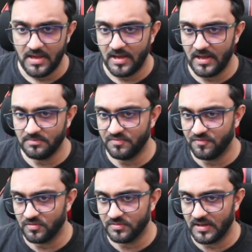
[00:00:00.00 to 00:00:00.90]
and
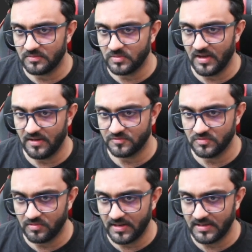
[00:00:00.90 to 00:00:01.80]
before that we have to
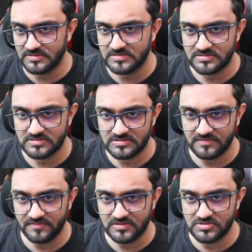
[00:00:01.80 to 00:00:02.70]
write
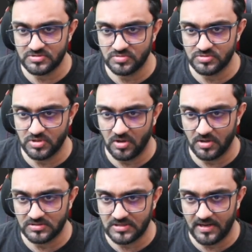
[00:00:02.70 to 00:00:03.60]
cv2
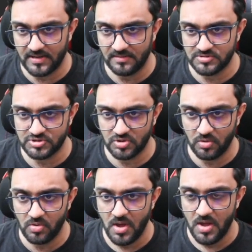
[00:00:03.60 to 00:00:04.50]
dot im show